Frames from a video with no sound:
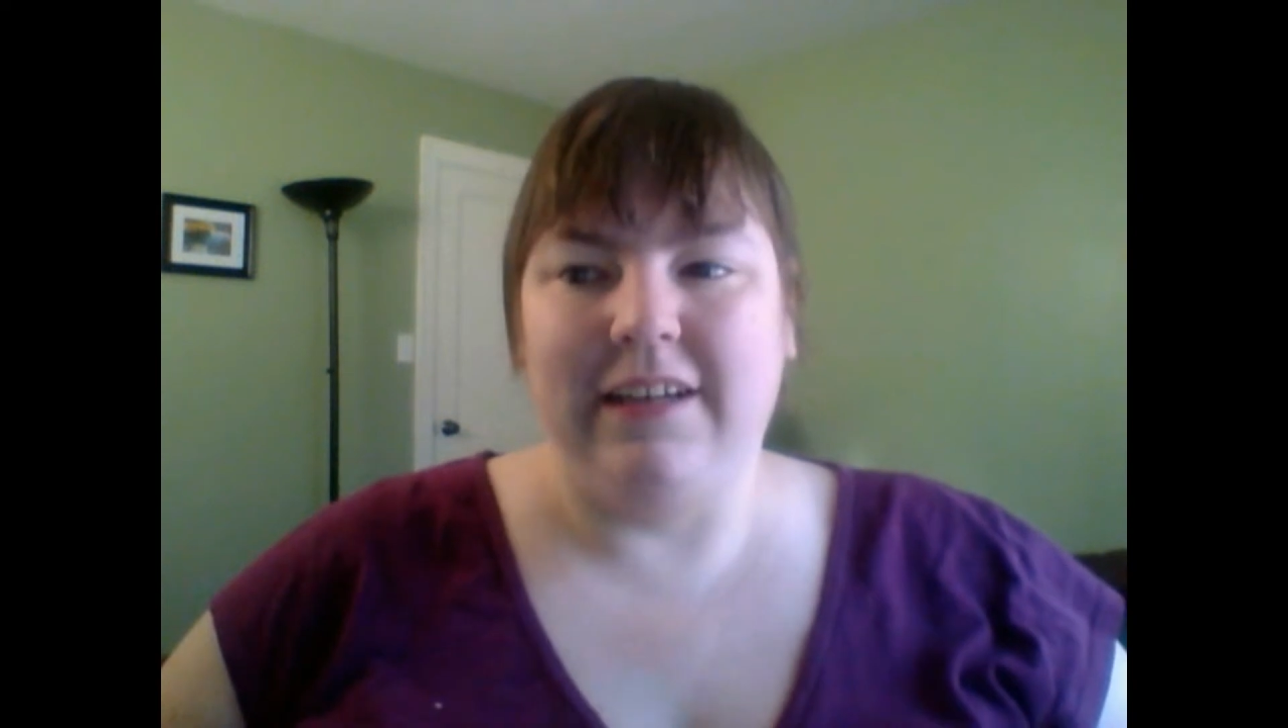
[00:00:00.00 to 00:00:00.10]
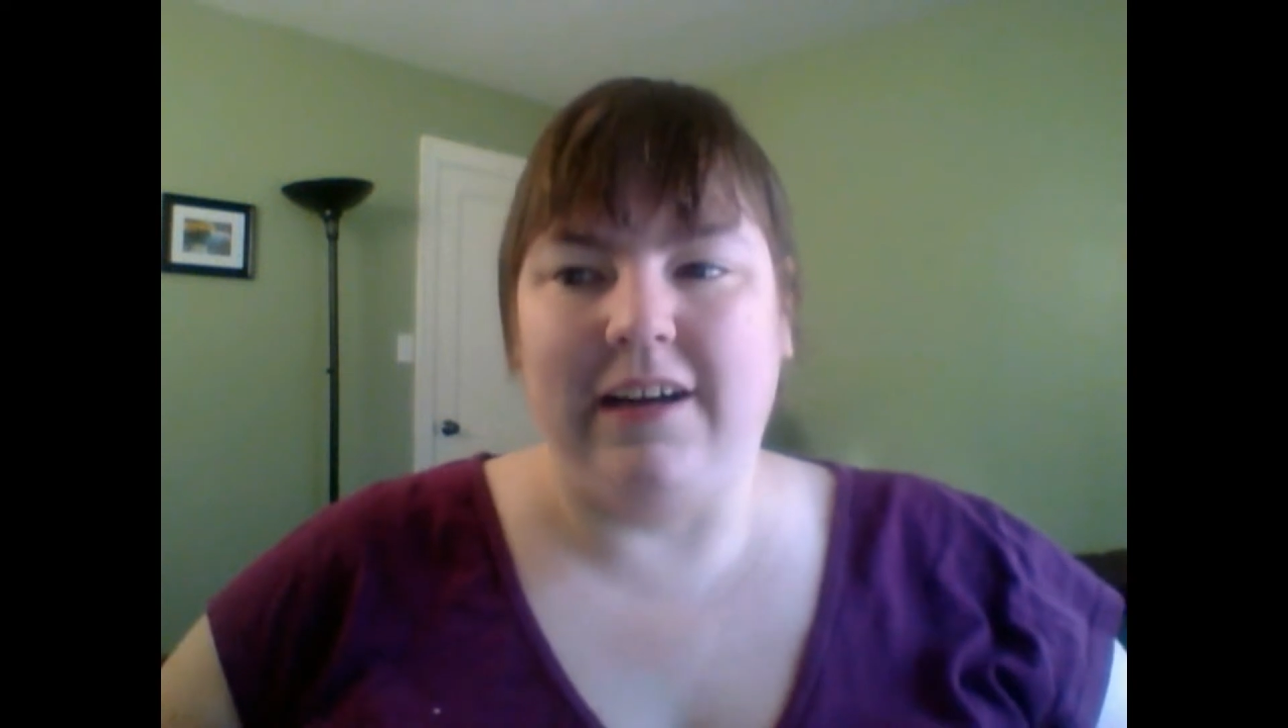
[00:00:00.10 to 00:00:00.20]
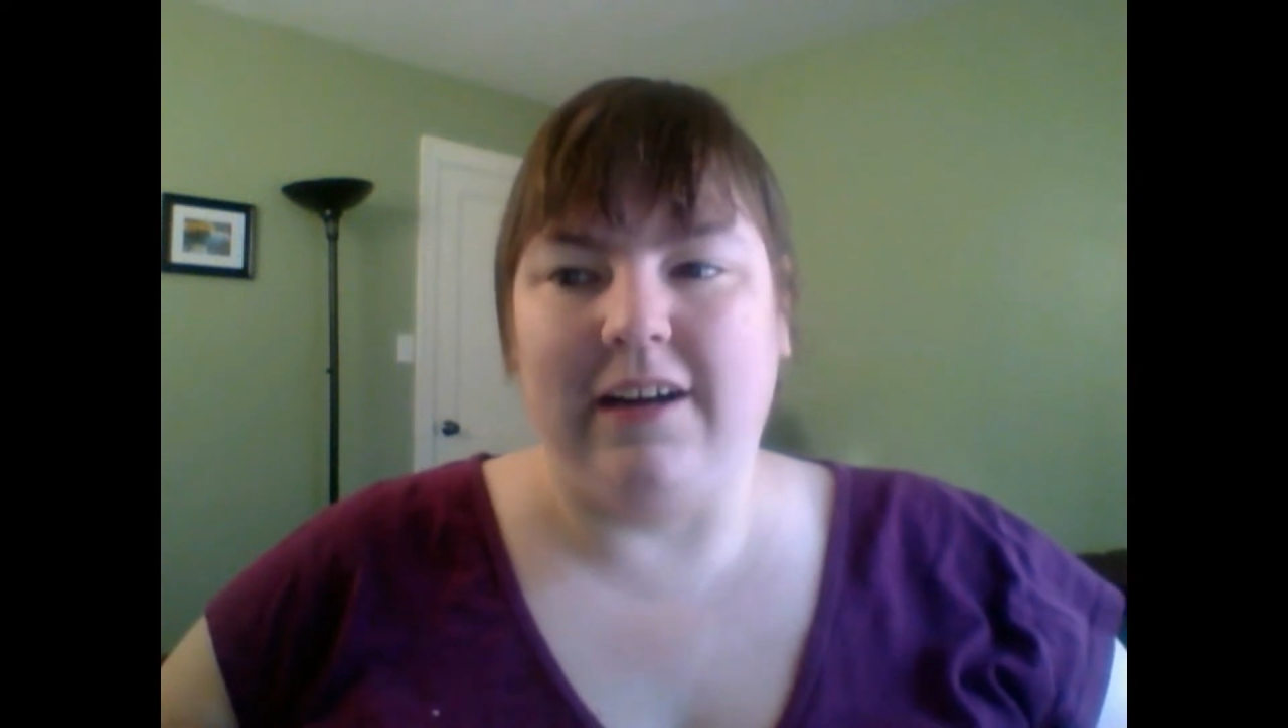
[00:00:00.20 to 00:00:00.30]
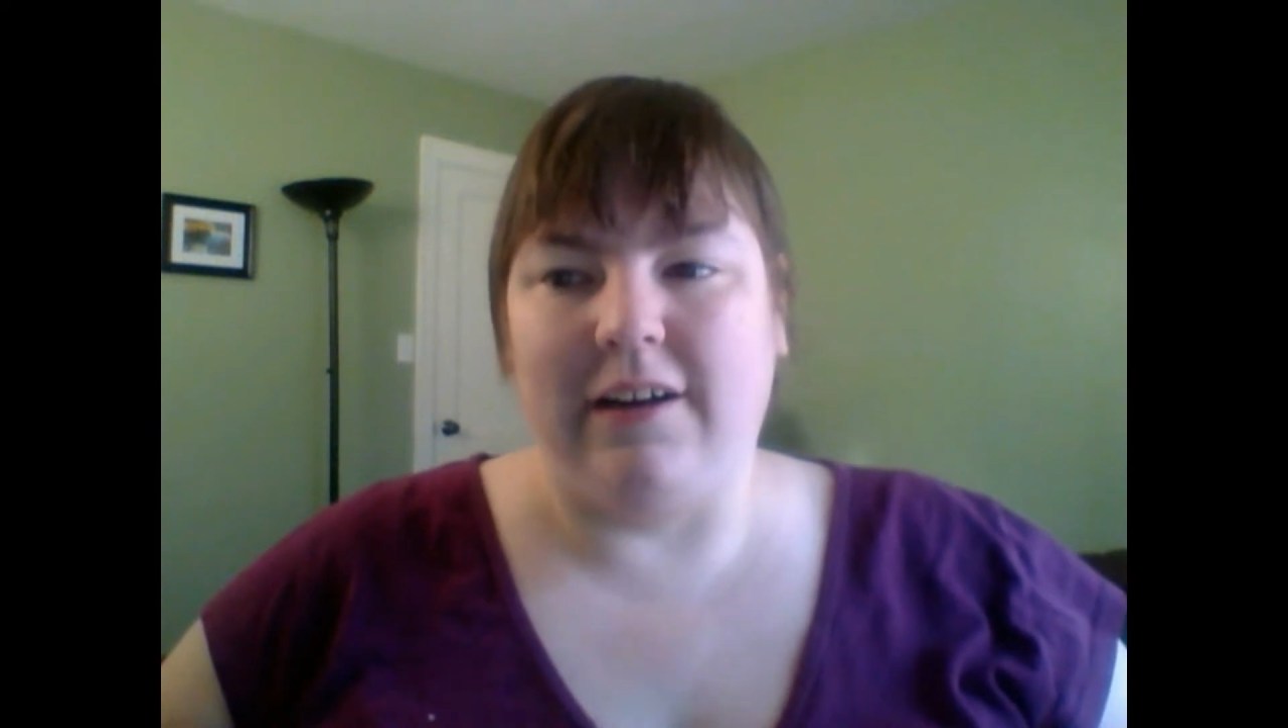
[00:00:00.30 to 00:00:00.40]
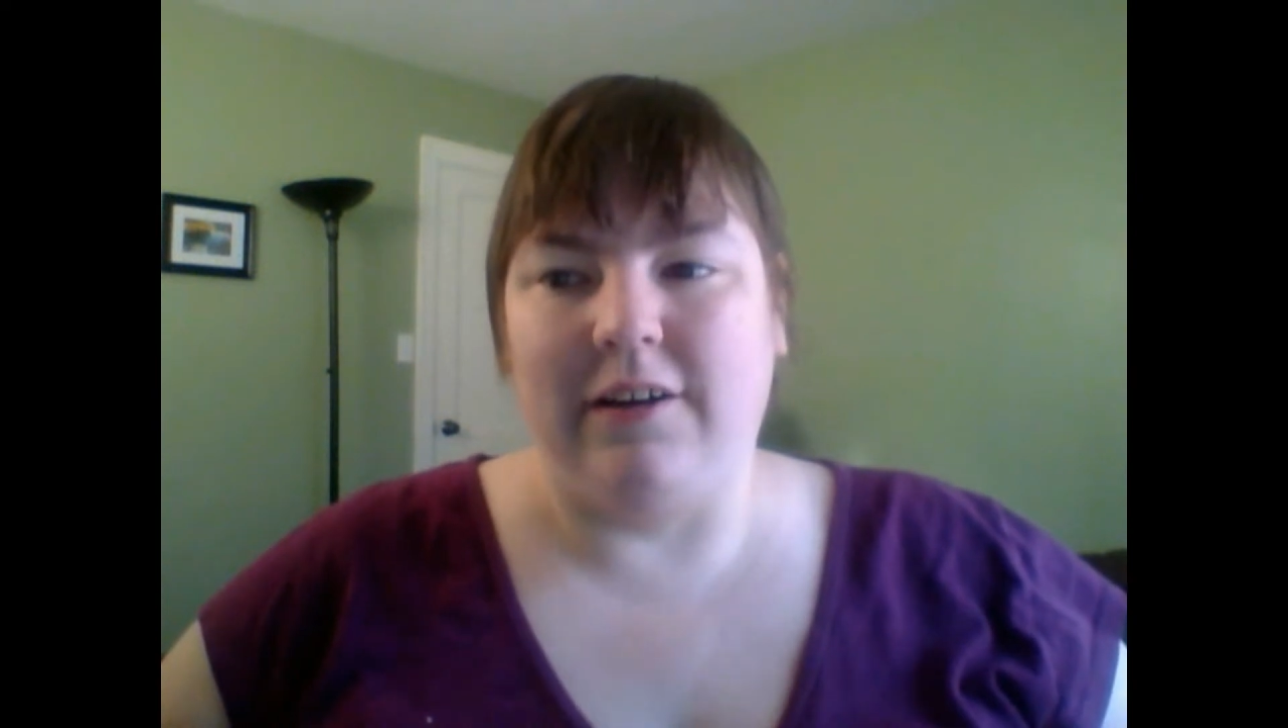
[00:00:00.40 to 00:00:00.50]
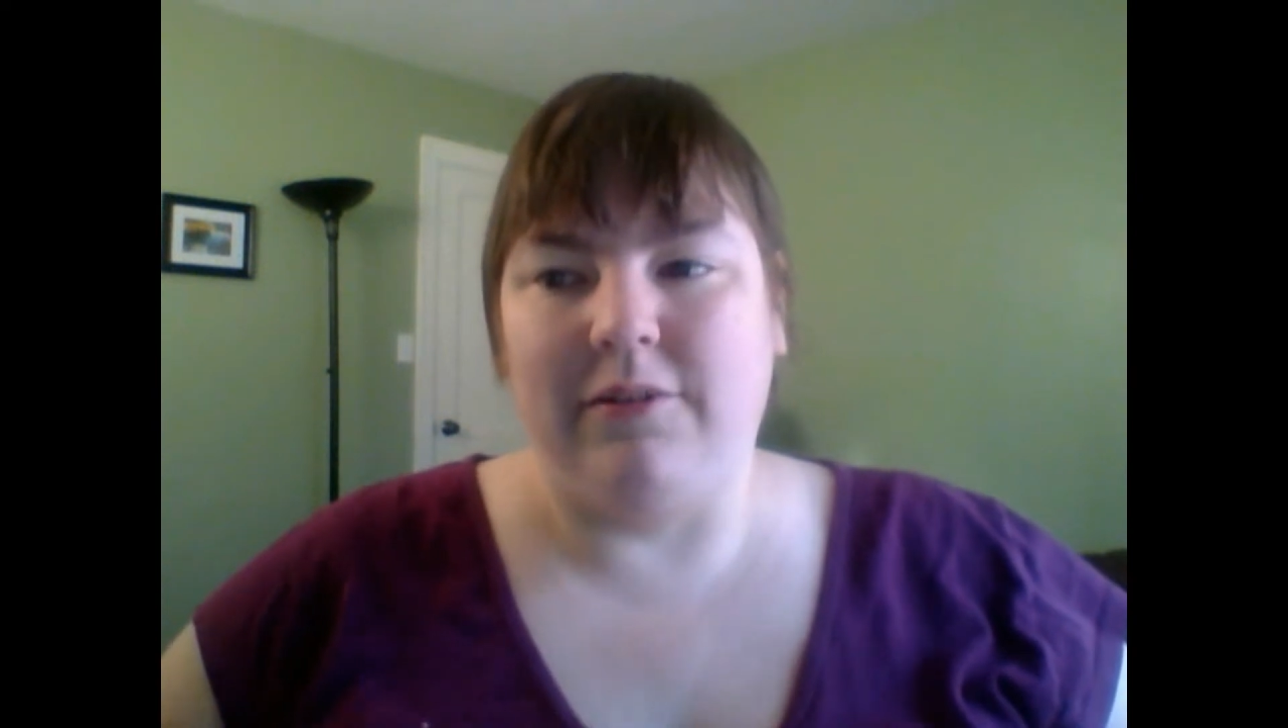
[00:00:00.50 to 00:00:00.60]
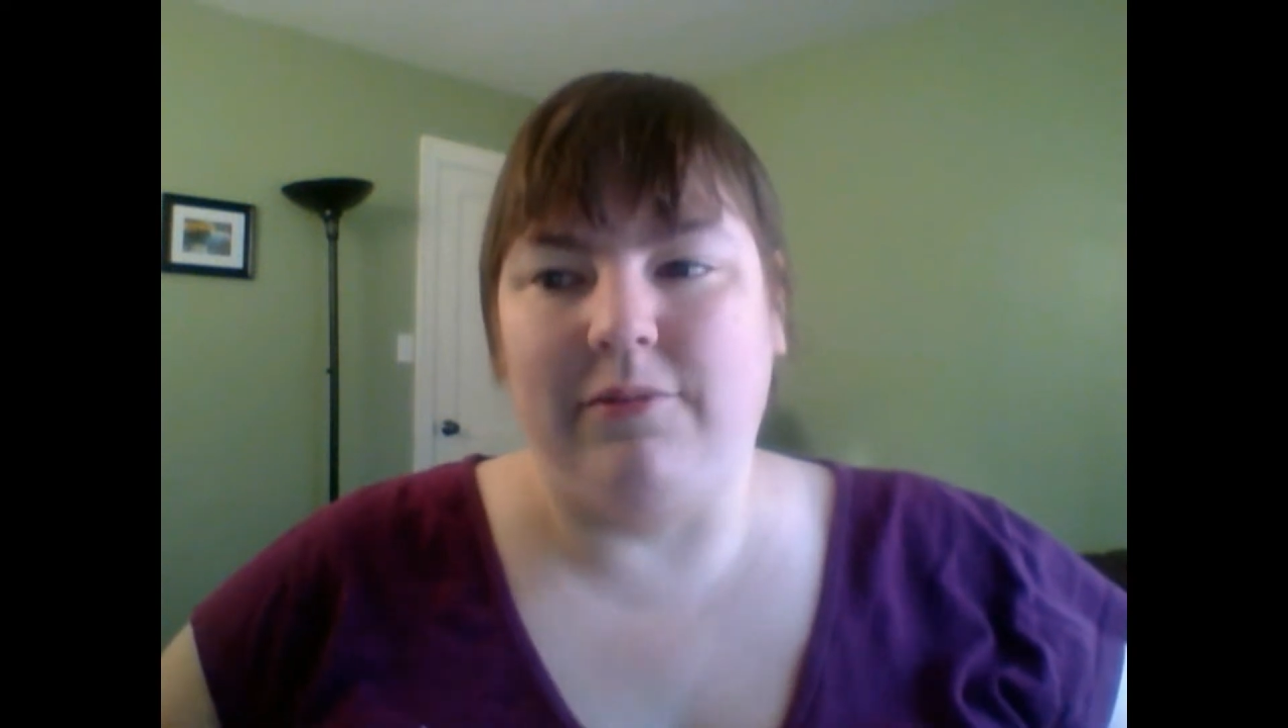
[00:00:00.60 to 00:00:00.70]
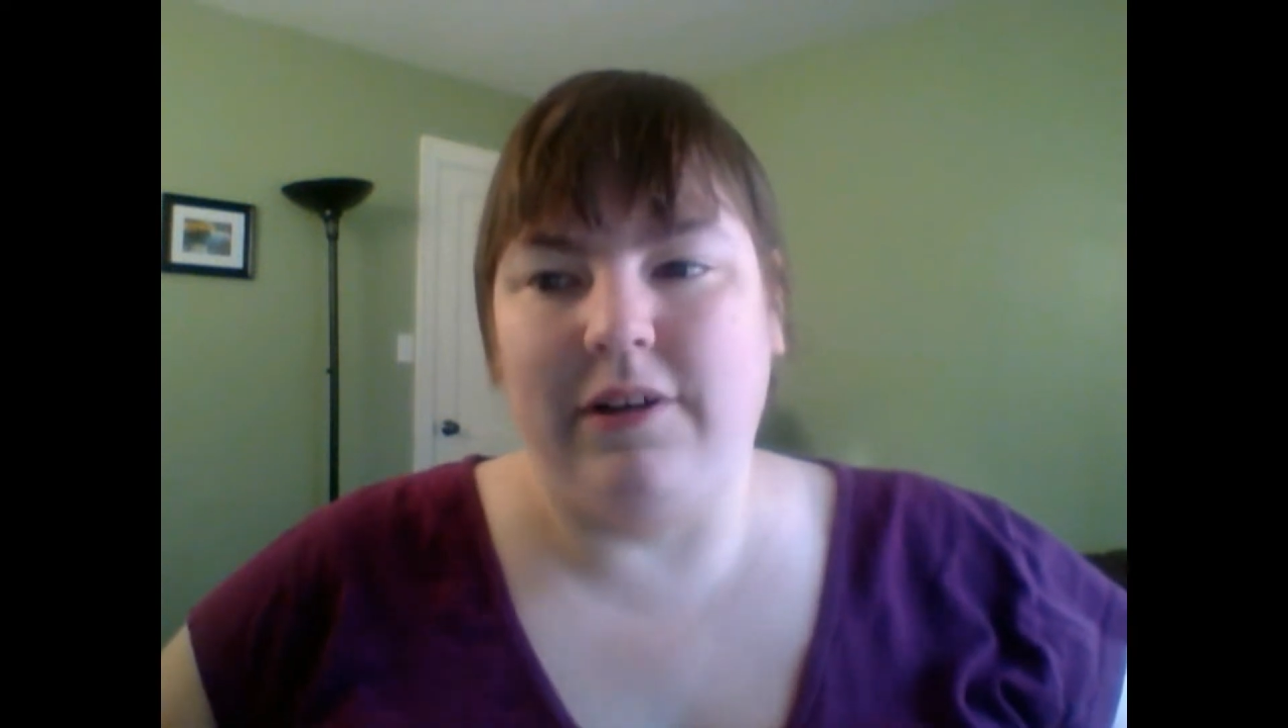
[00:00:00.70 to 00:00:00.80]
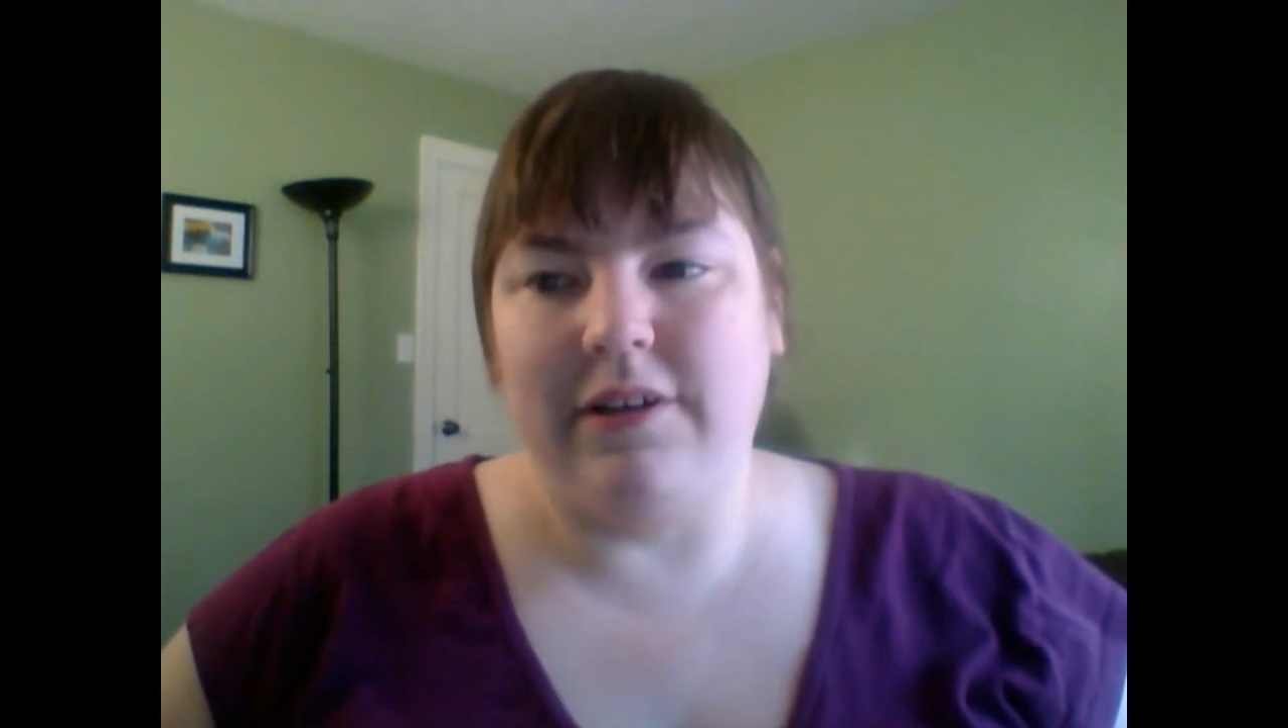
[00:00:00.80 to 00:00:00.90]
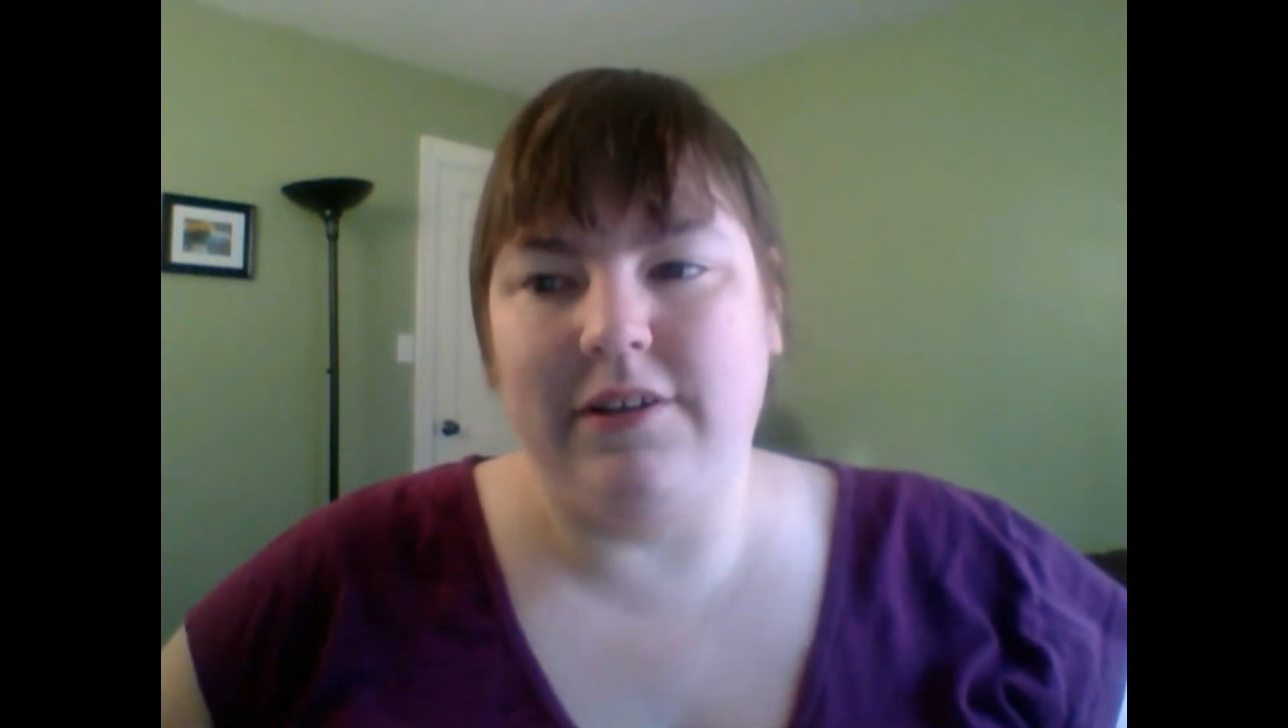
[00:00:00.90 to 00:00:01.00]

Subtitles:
What